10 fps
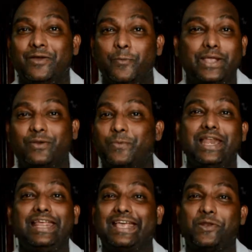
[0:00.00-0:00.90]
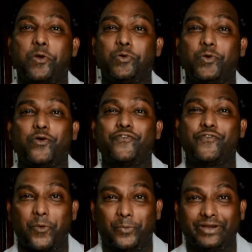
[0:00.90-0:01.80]
we really cannot go
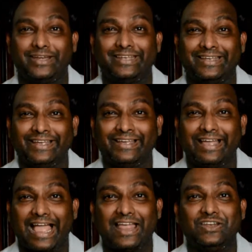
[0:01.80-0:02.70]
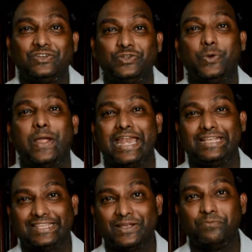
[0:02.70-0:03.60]
forward and do
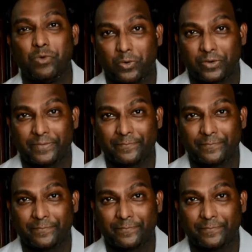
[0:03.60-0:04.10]
anything more.